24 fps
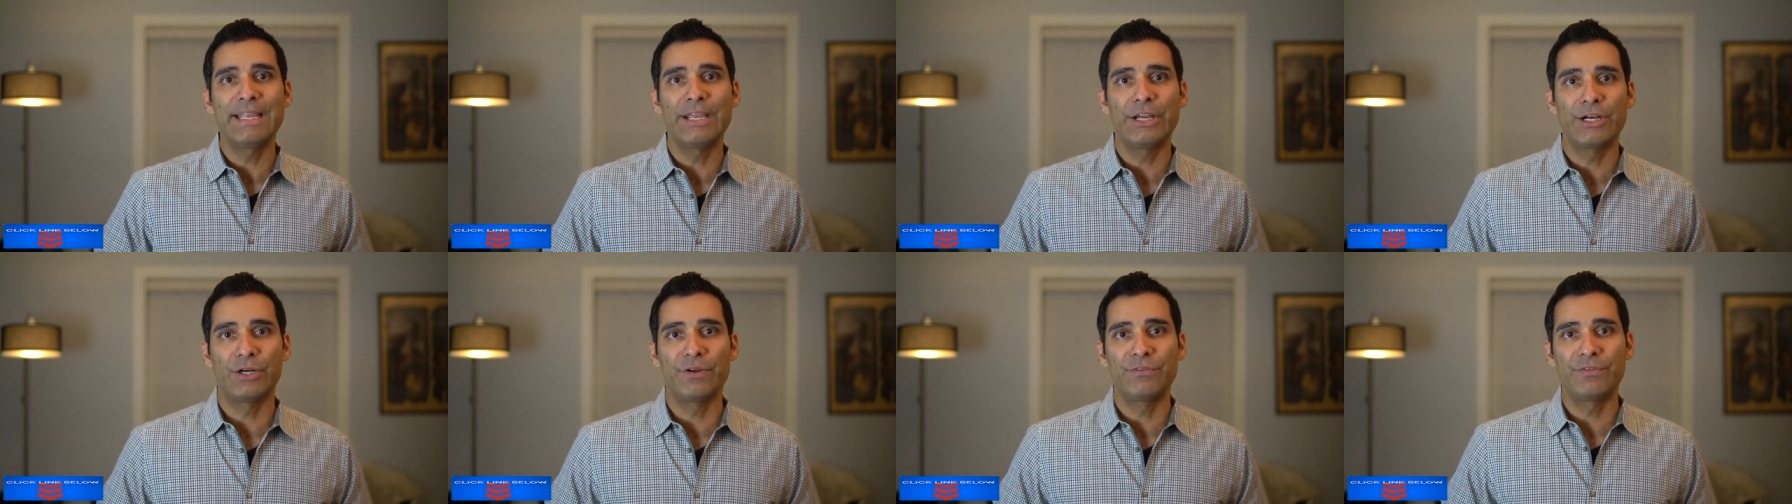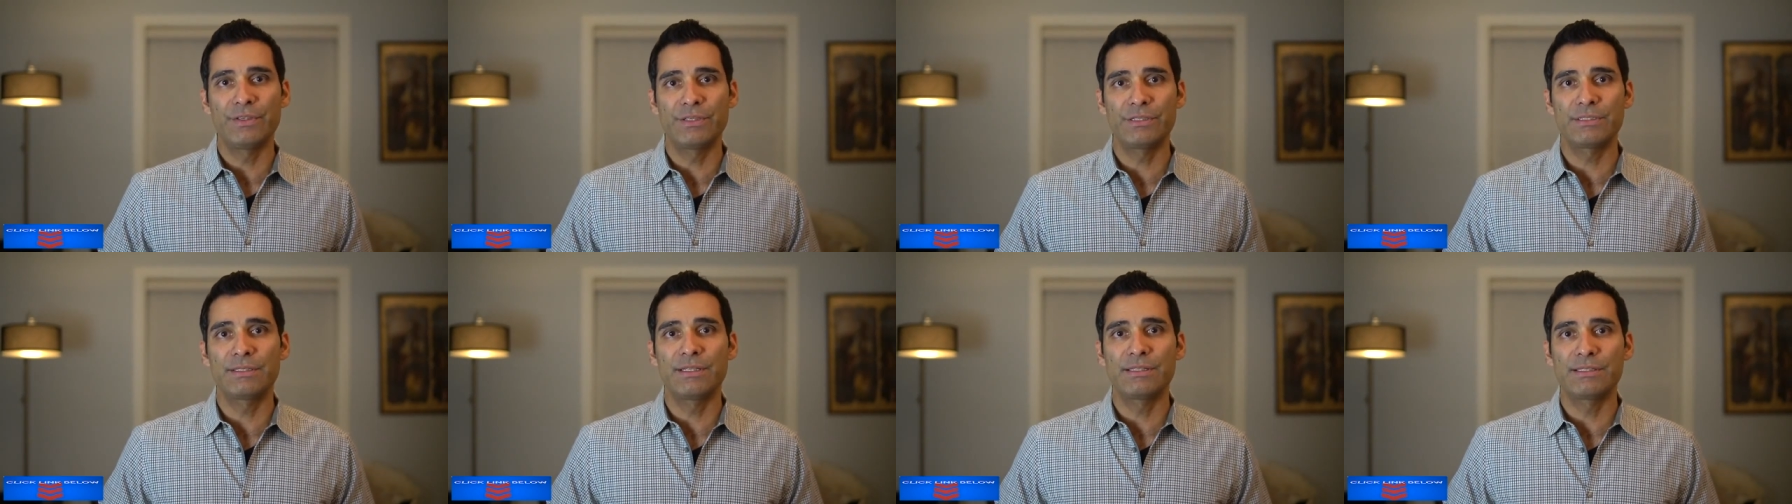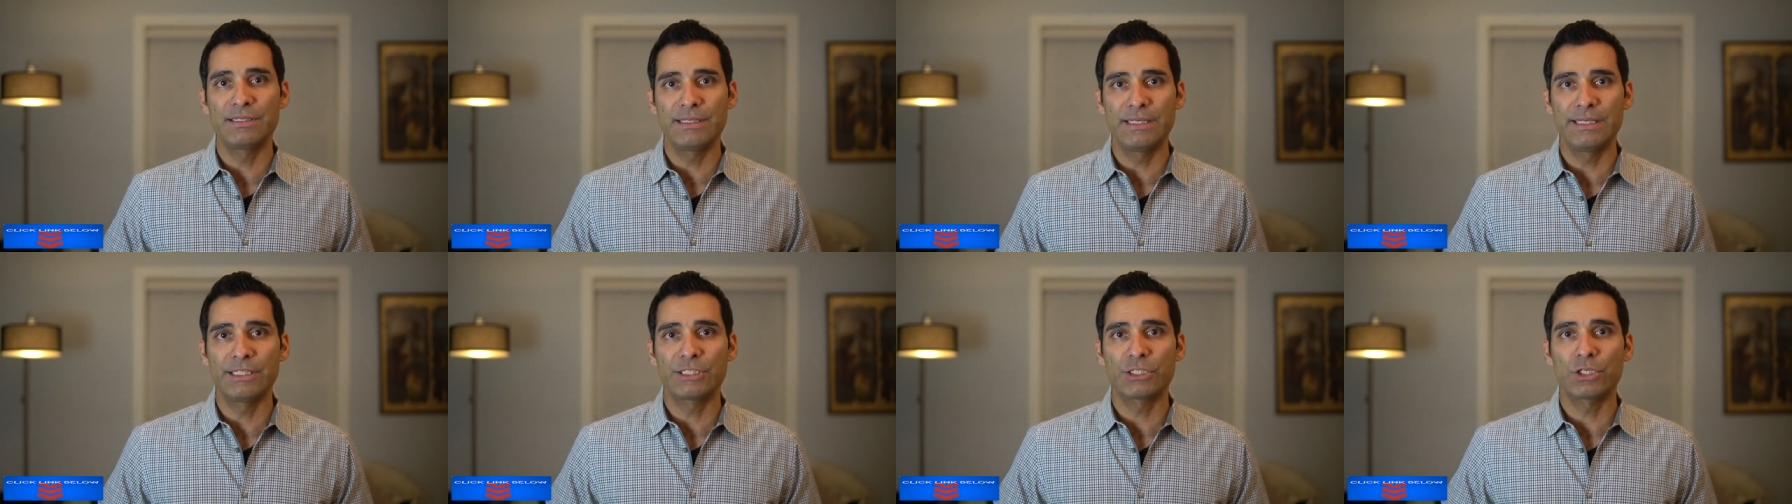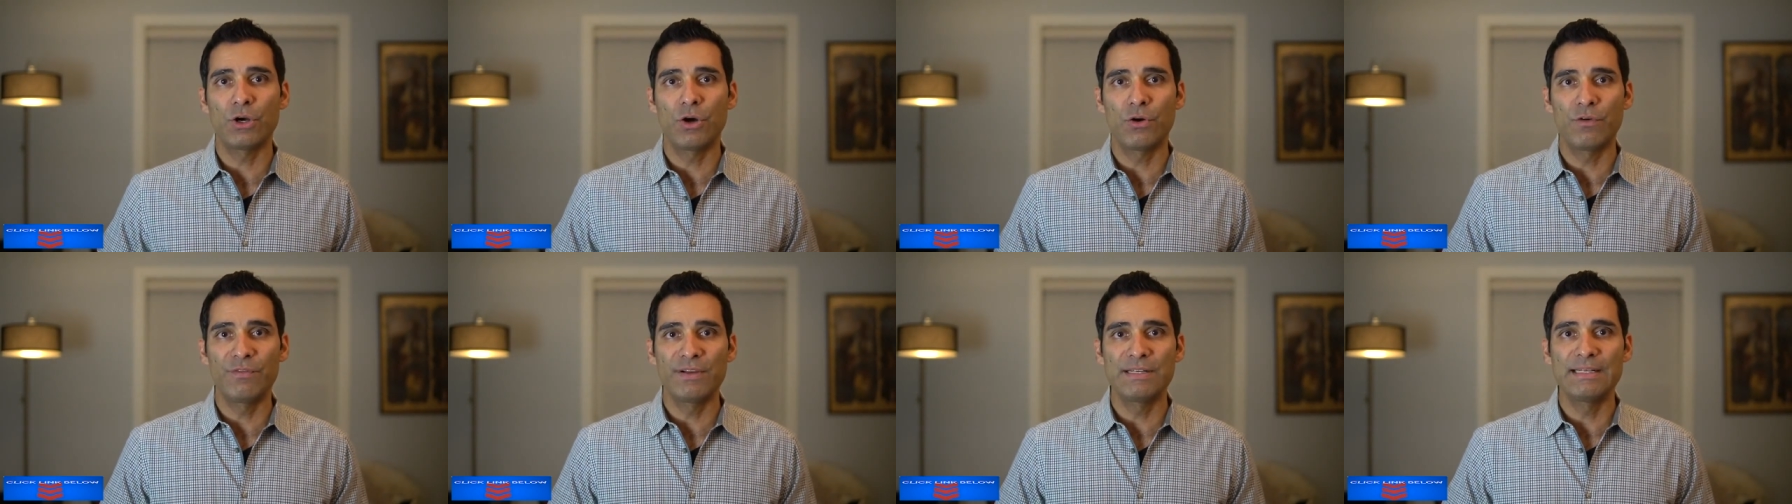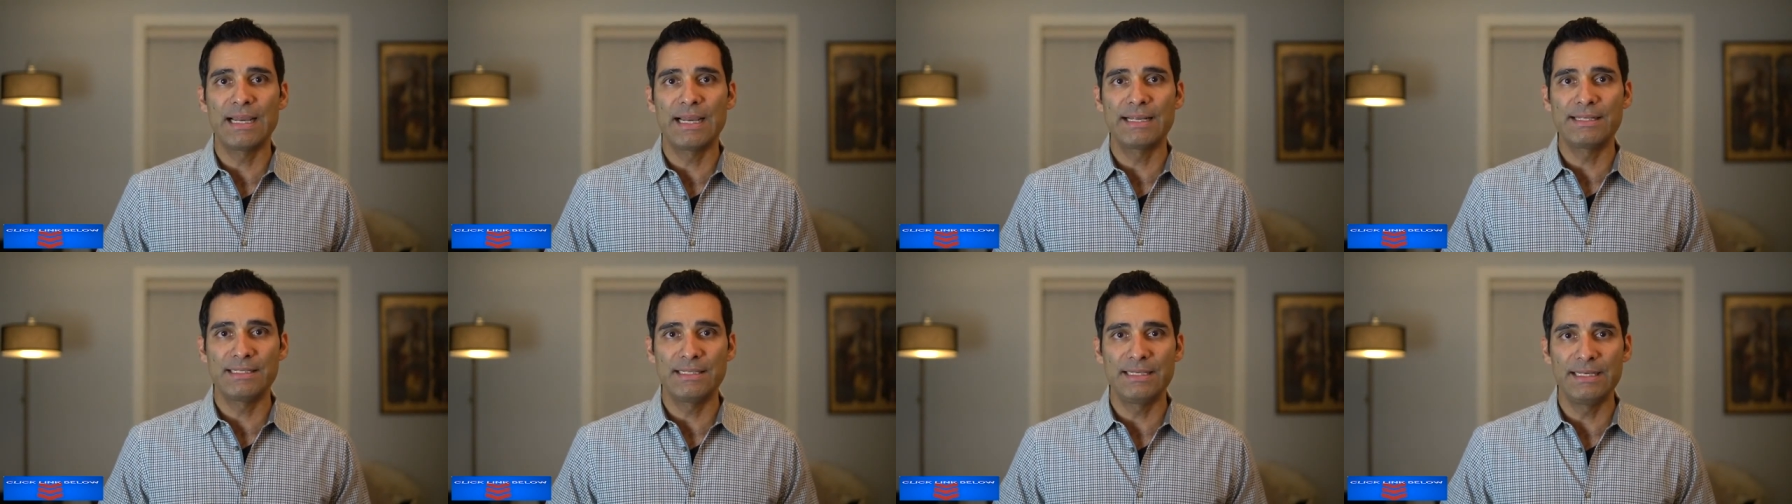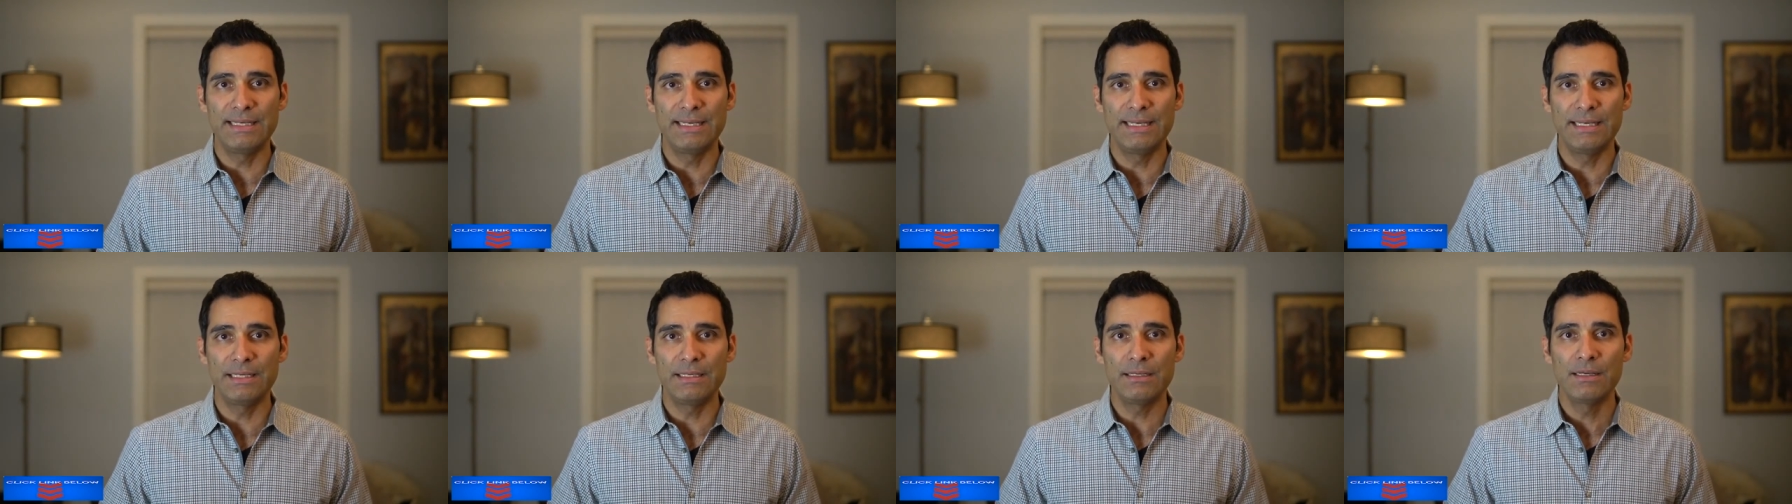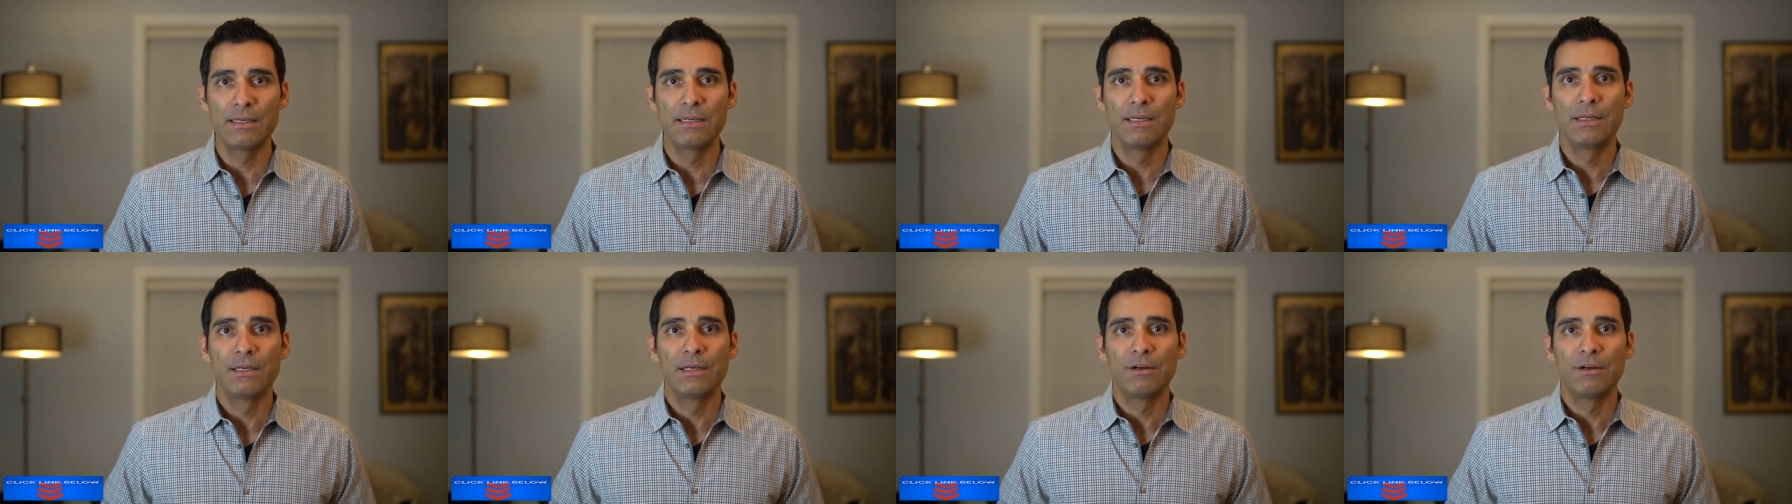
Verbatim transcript: care of this disease, COVID-19,